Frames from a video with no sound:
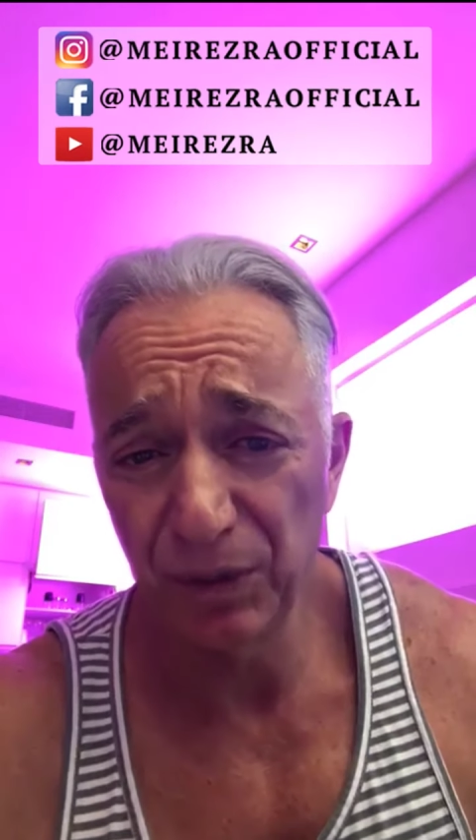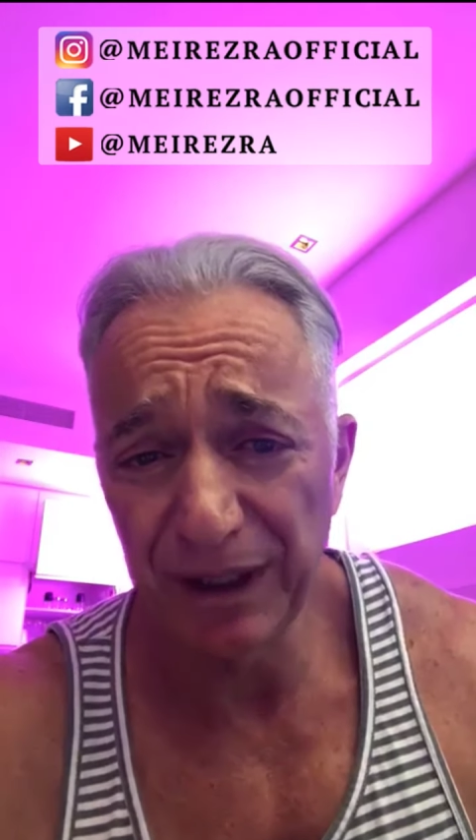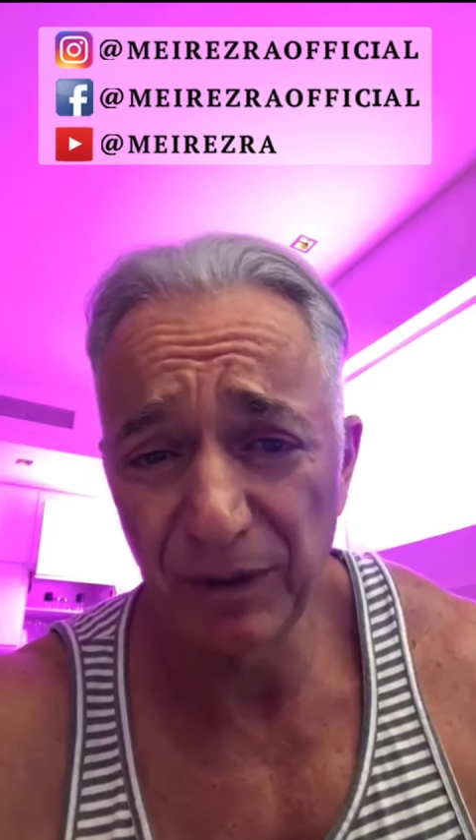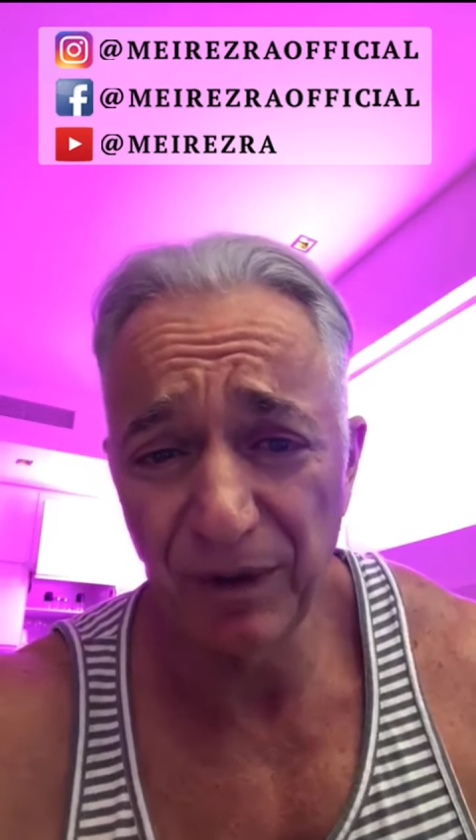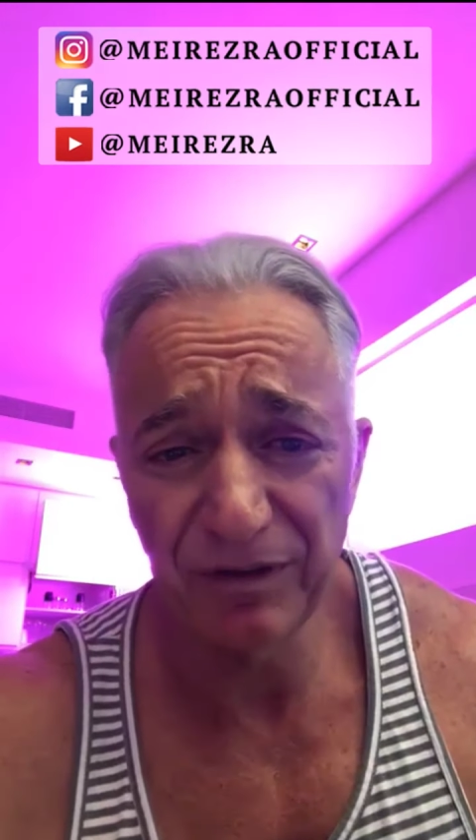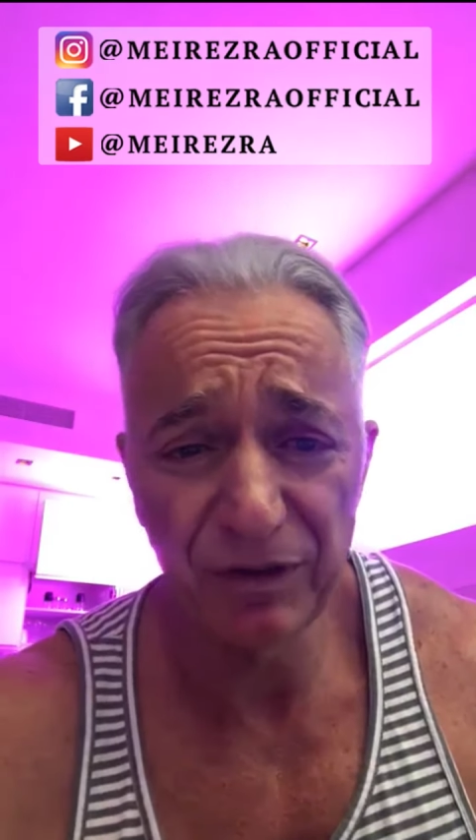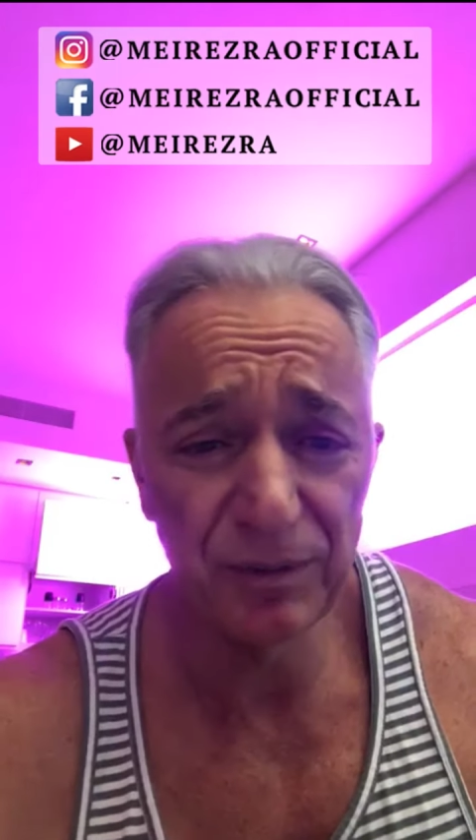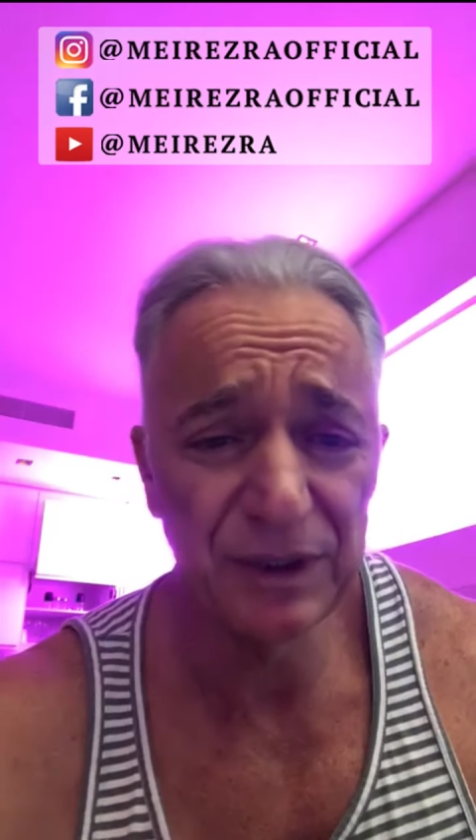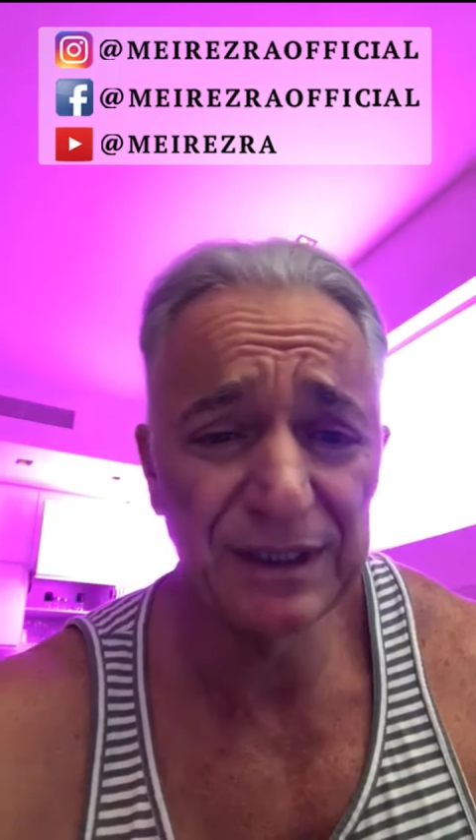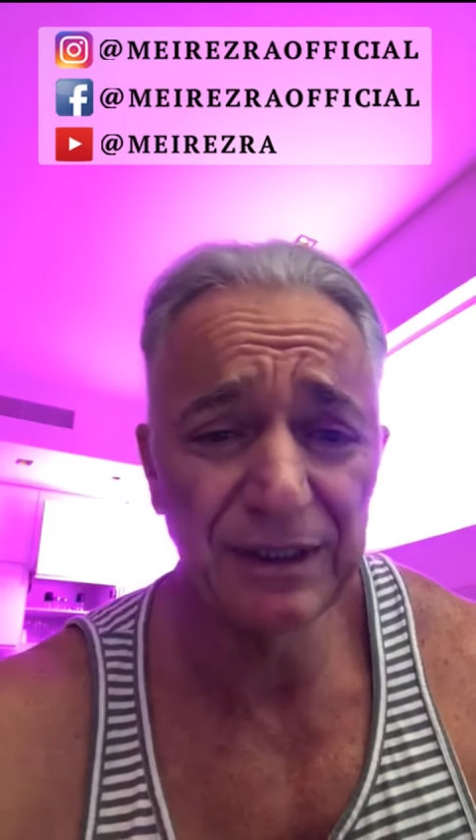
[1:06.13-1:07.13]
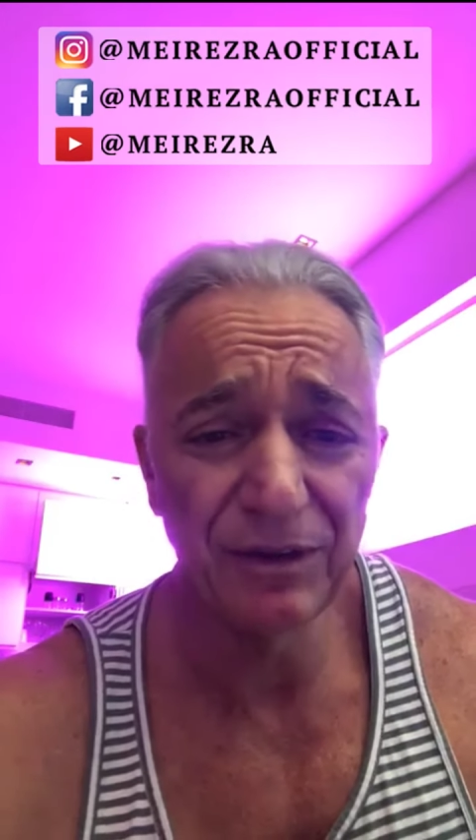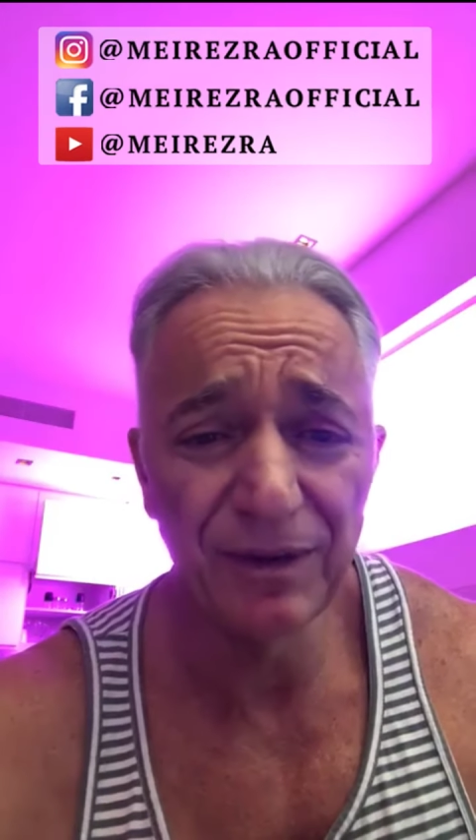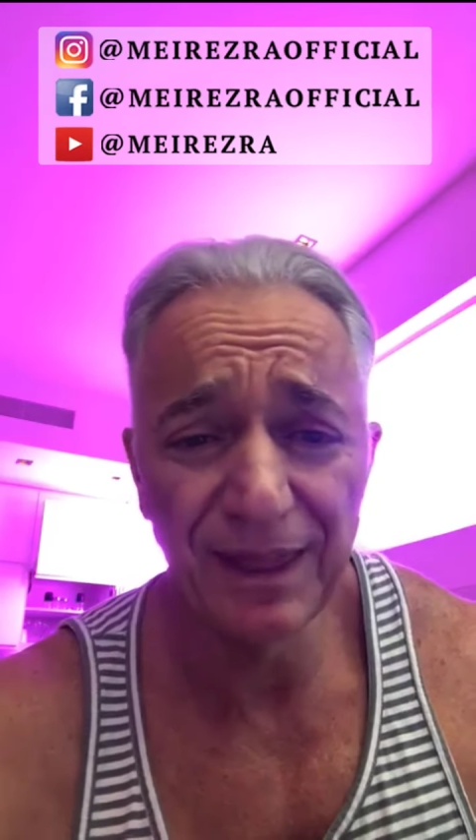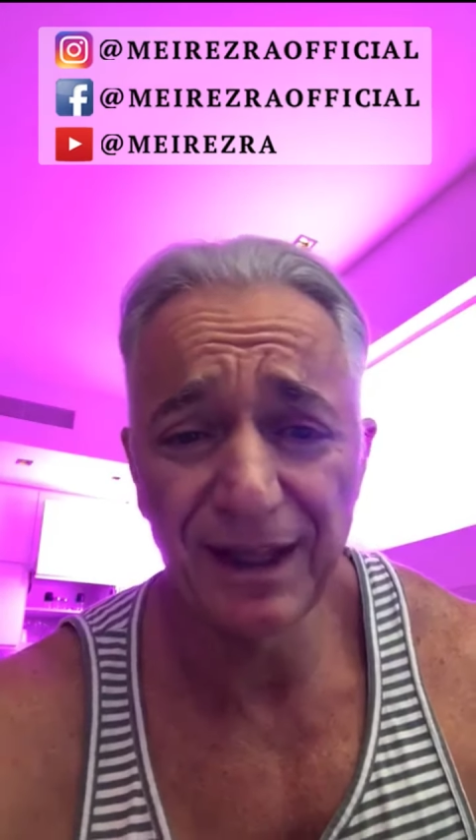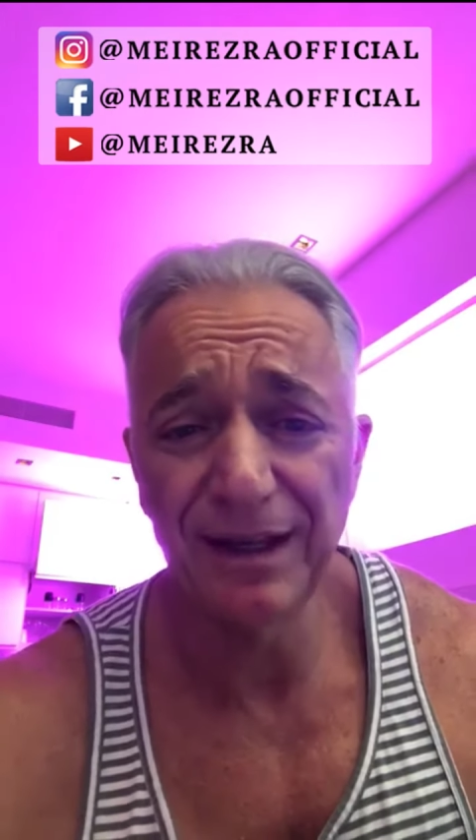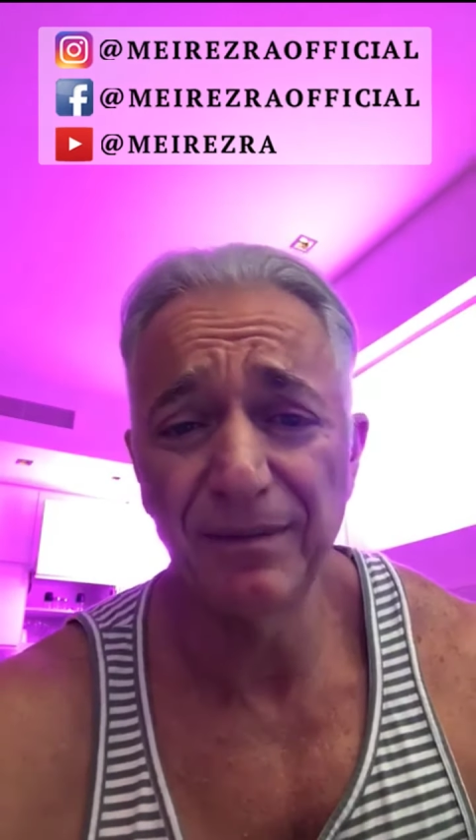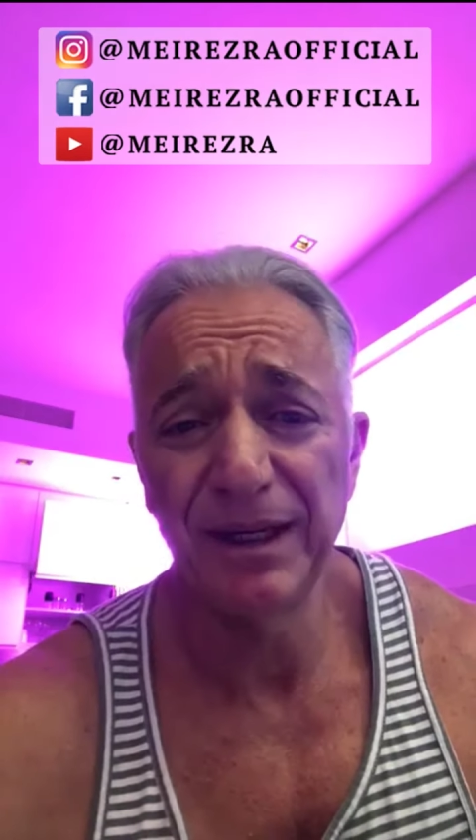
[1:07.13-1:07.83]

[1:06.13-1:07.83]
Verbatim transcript: run away from it and don't think